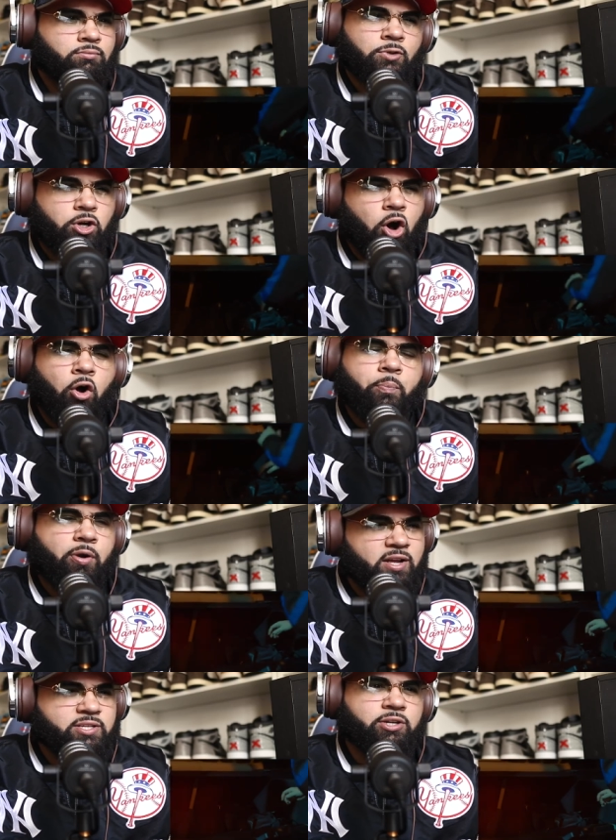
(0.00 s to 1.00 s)
Gold
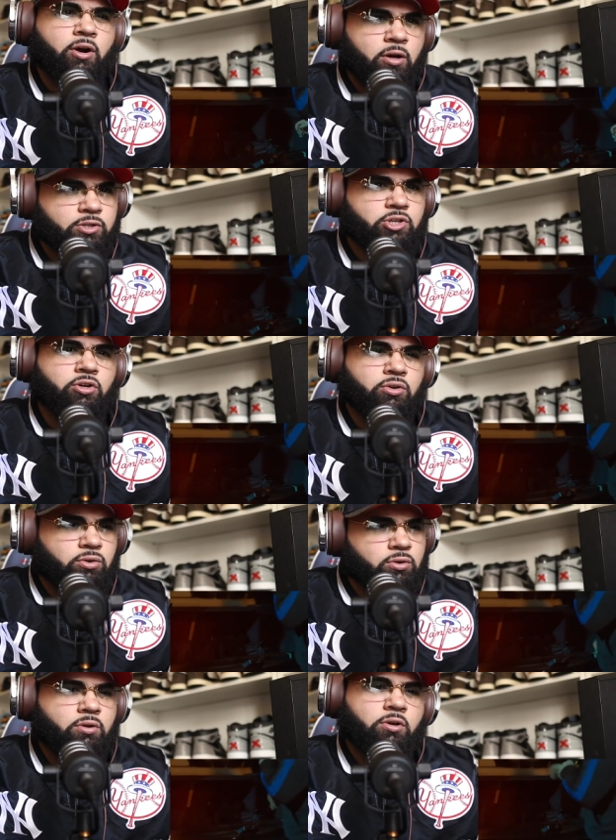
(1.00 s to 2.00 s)
Prezi on too.
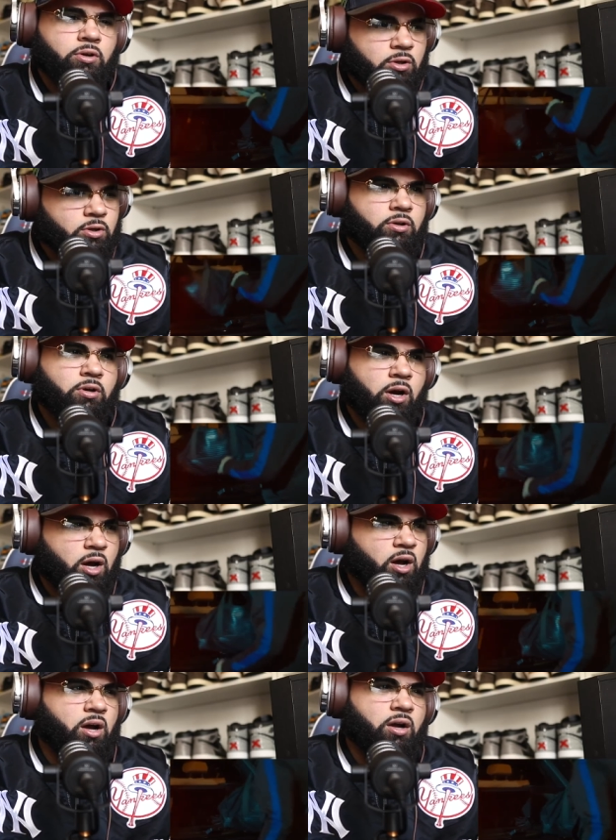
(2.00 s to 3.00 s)

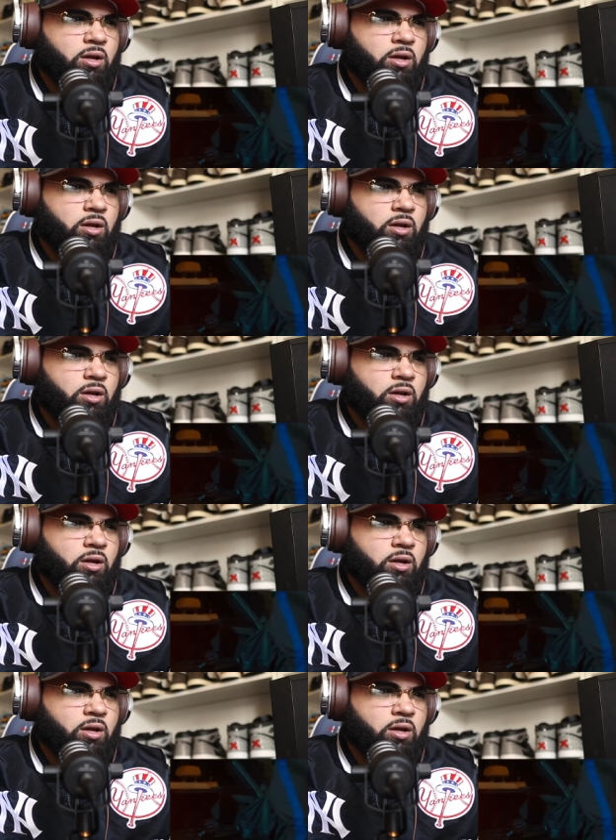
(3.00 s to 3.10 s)
Uh.